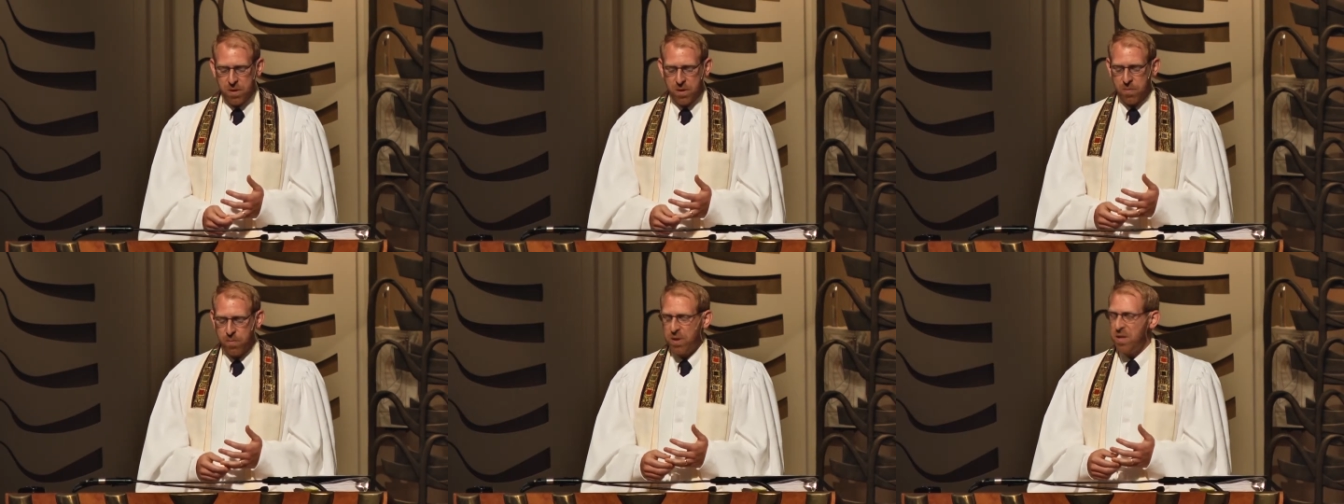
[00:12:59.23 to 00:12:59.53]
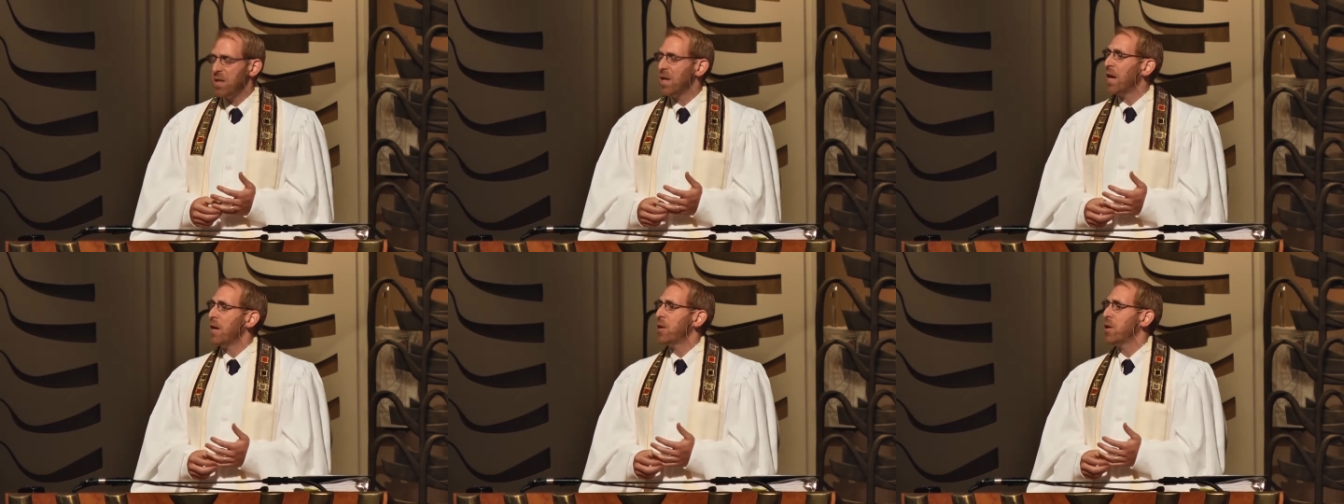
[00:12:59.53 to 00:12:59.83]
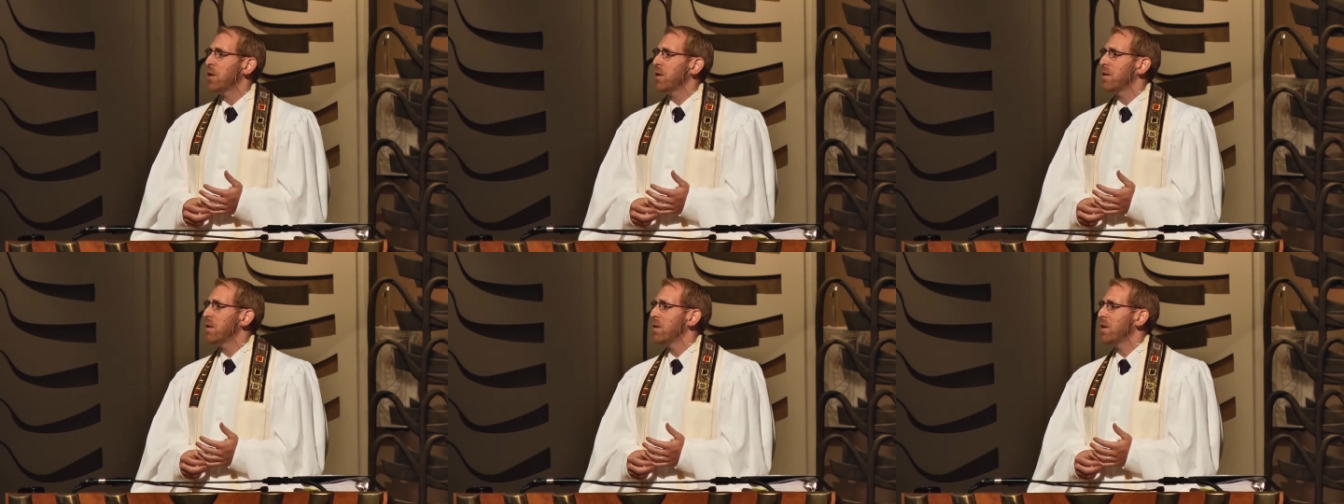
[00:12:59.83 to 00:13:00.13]
the
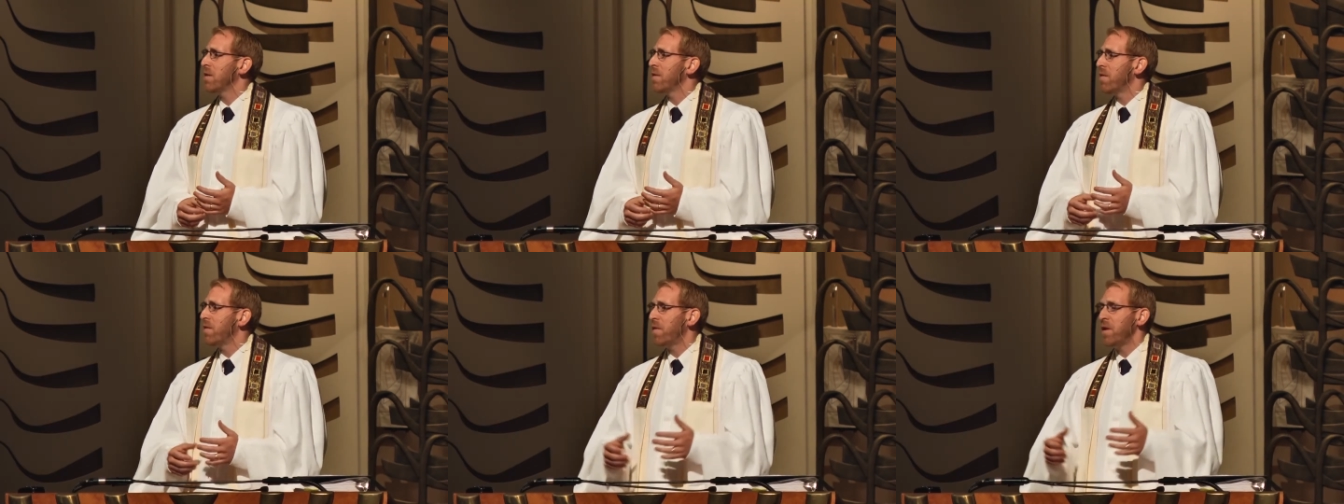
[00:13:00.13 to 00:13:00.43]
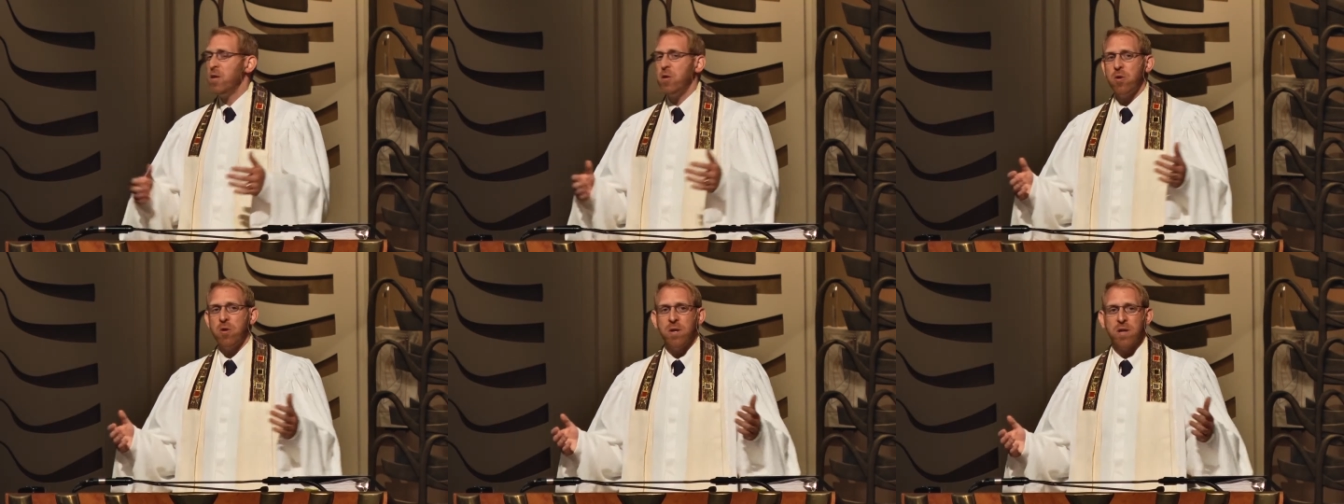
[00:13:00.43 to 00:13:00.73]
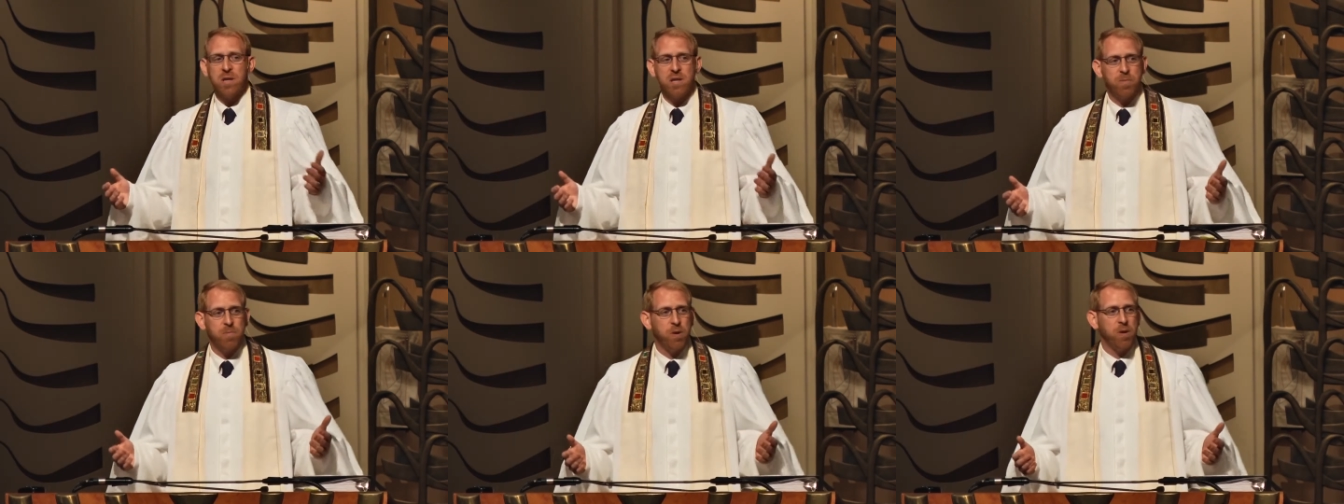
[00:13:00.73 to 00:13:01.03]
possessions and
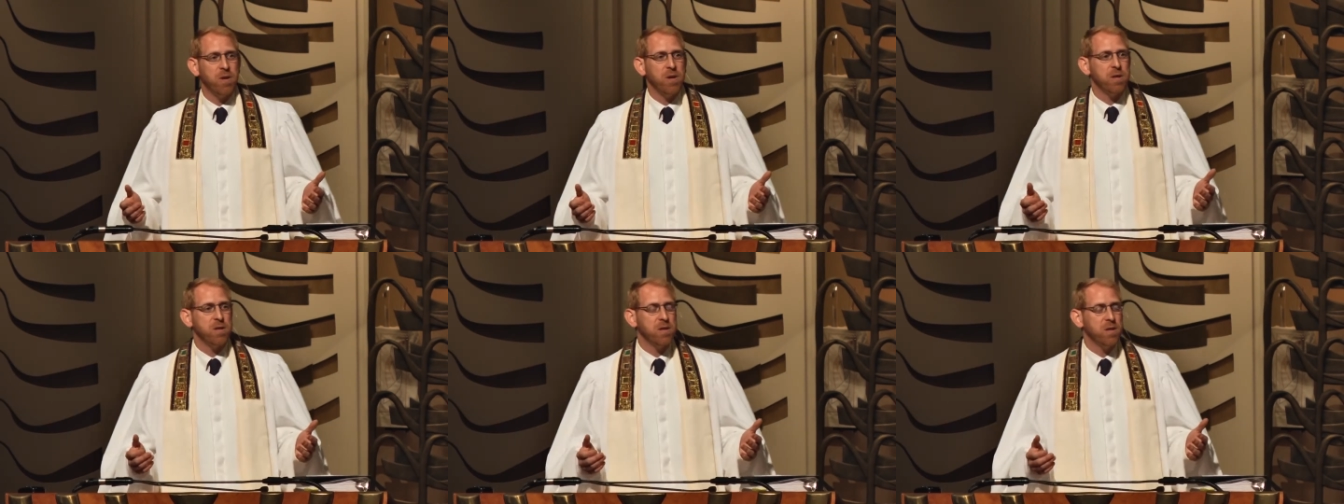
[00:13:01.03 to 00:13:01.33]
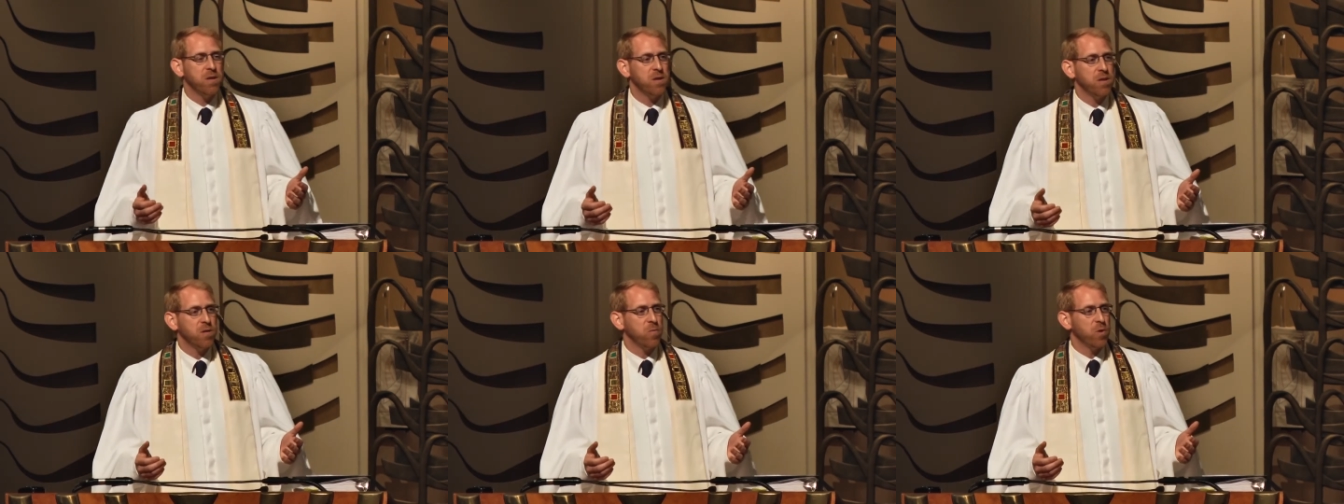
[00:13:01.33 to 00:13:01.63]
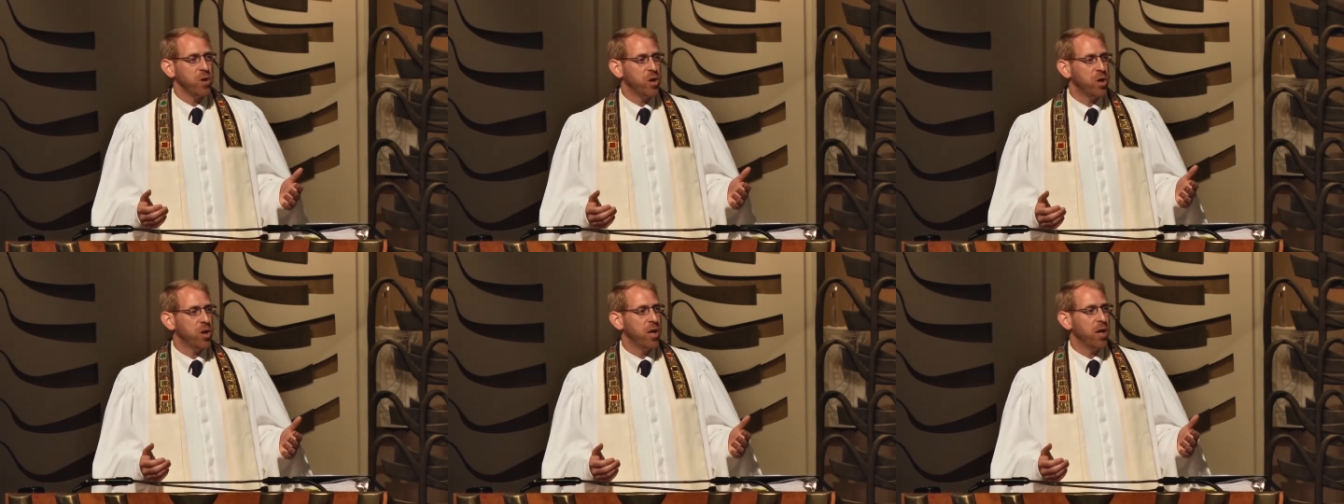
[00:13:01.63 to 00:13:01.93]
featured experiences
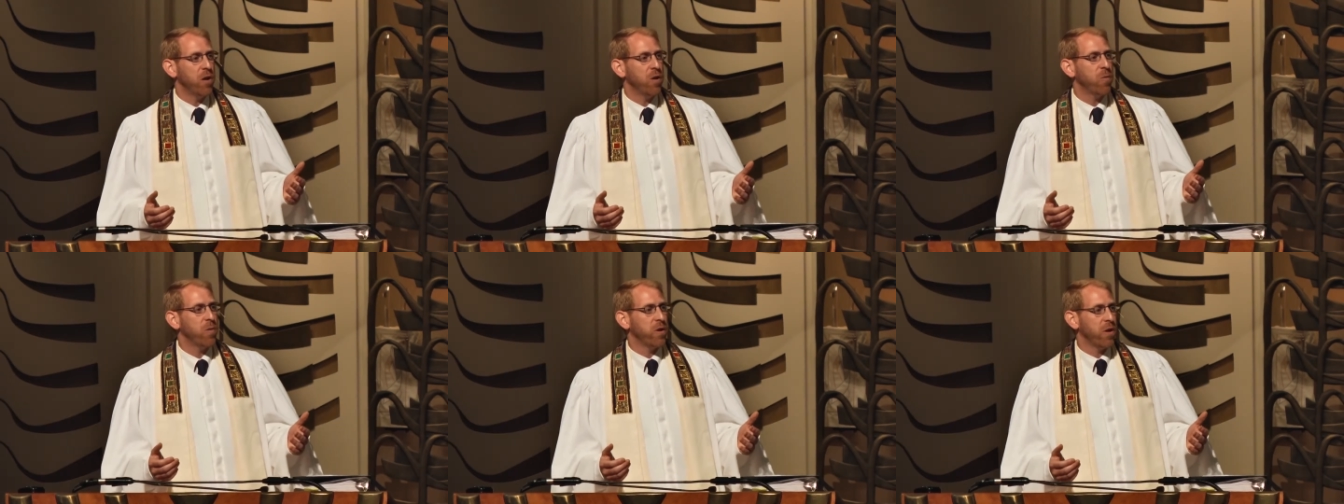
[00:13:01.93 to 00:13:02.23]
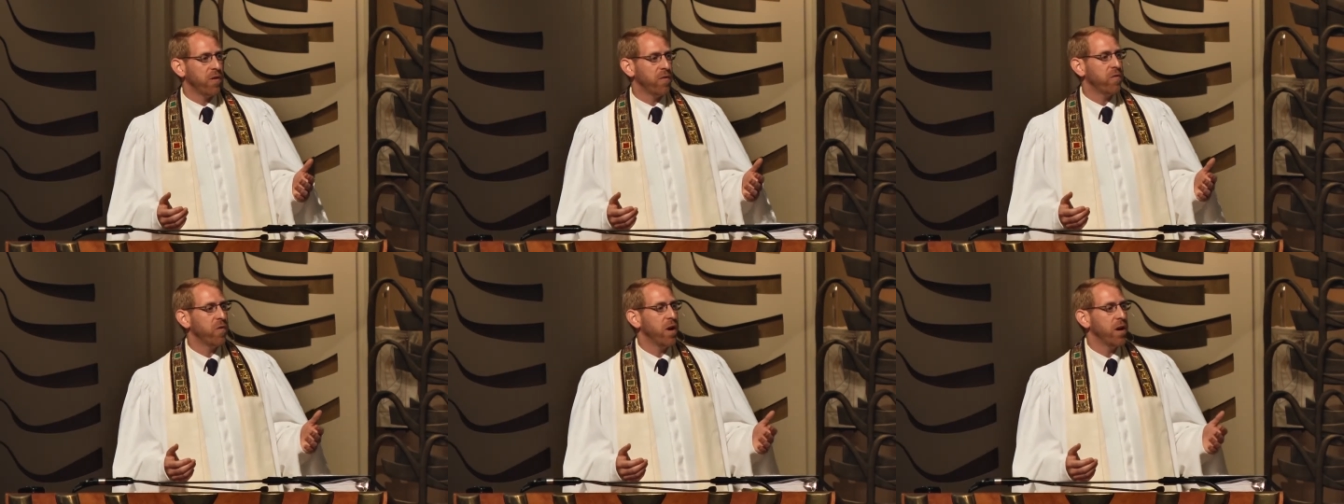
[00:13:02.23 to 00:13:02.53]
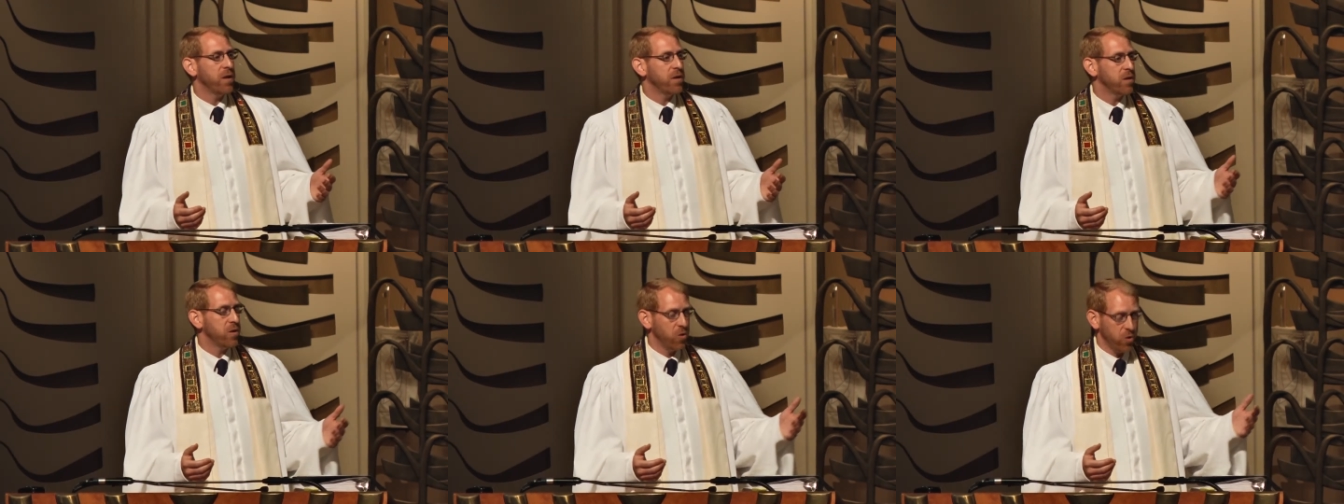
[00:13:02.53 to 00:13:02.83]
we share with our
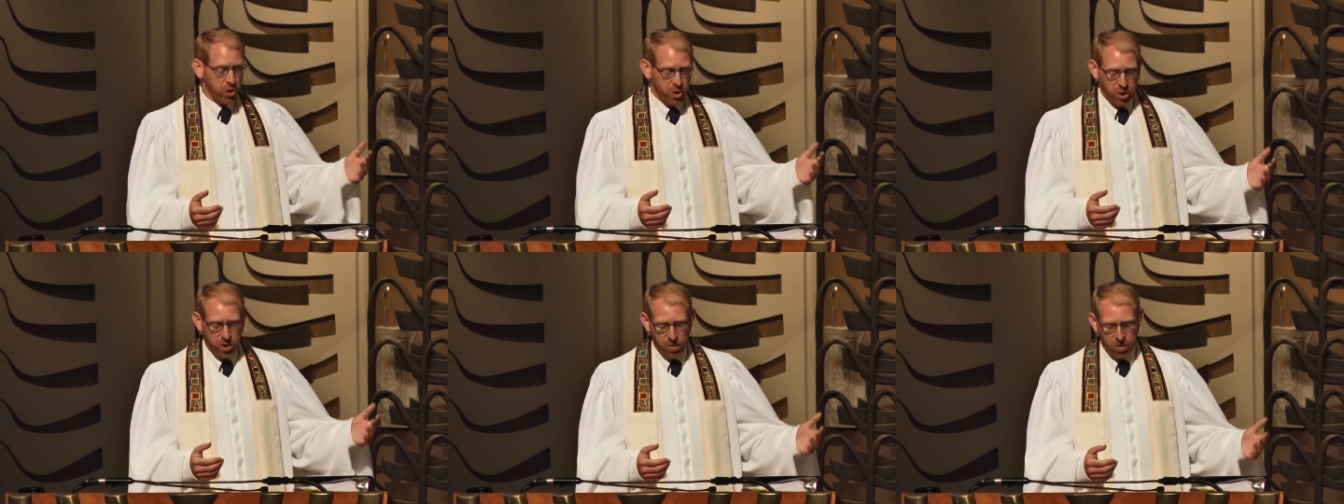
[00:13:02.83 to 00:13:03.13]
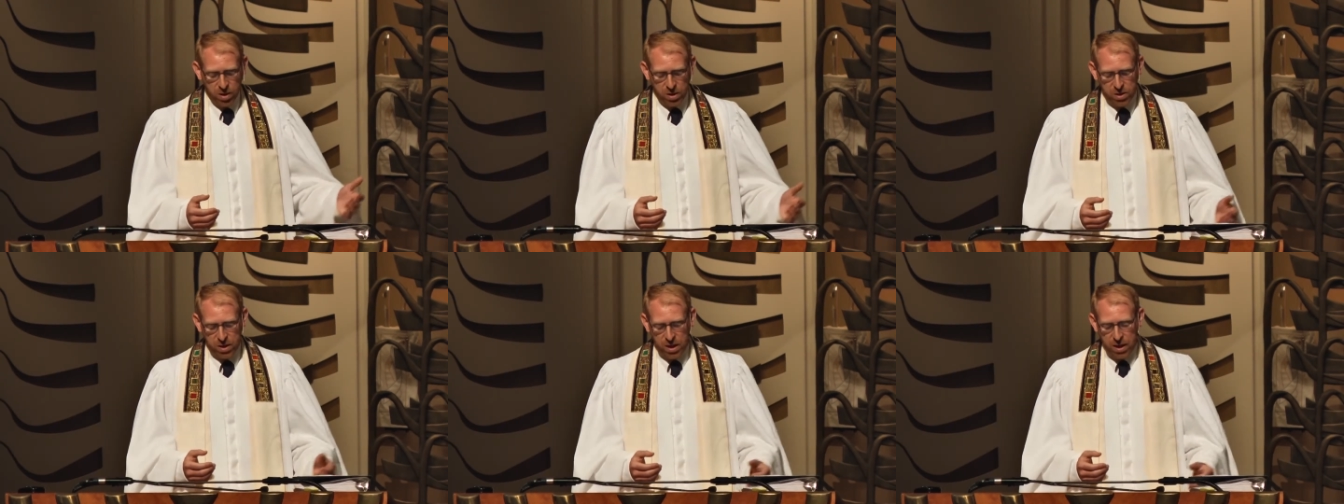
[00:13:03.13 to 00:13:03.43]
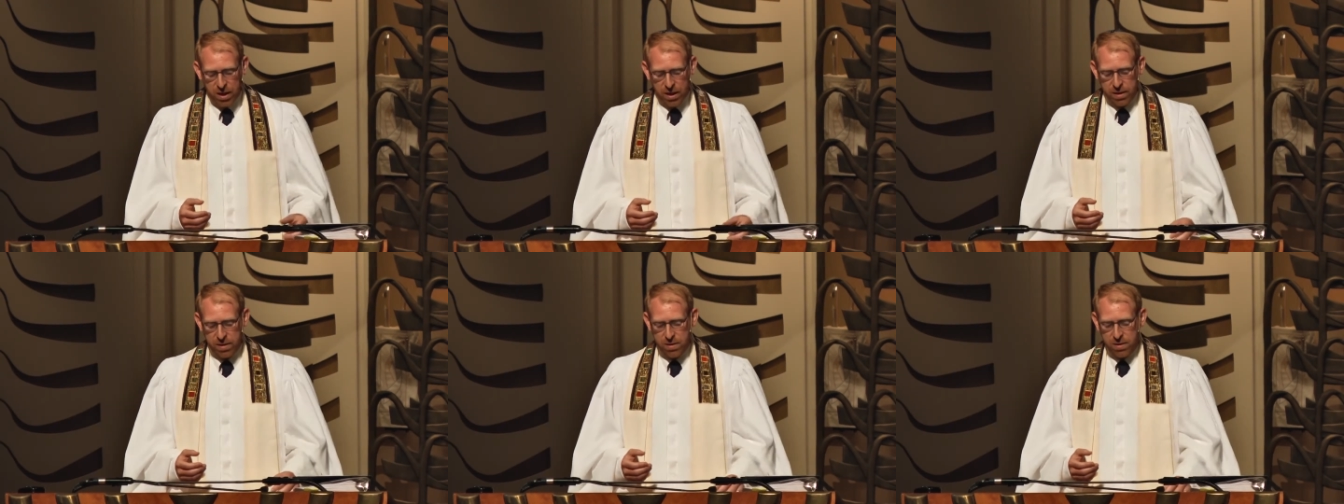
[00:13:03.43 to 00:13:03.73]
friends or share
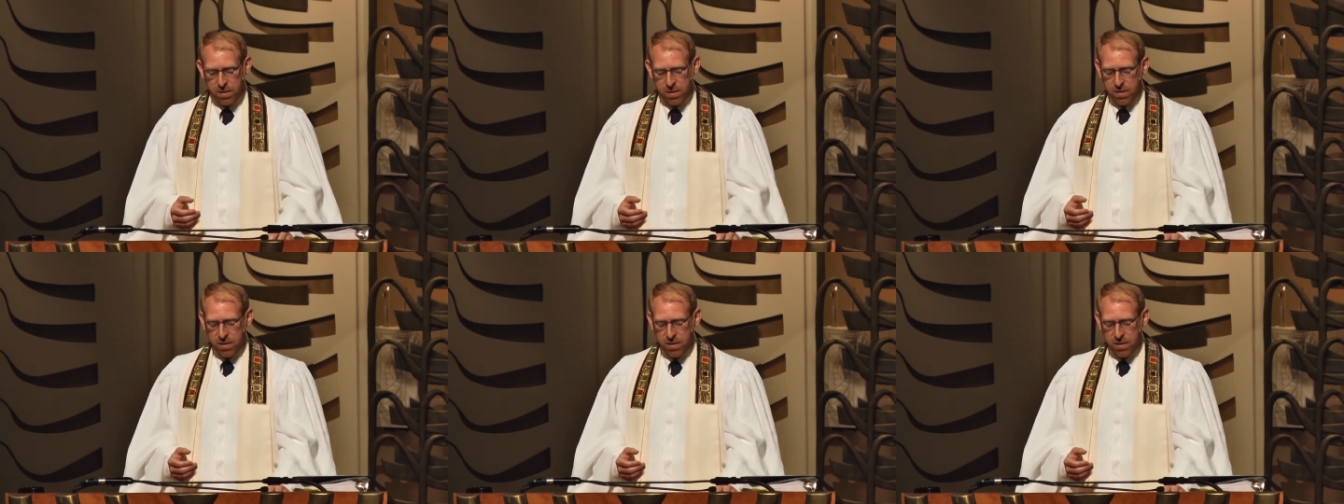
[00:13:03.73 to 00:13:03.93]
online,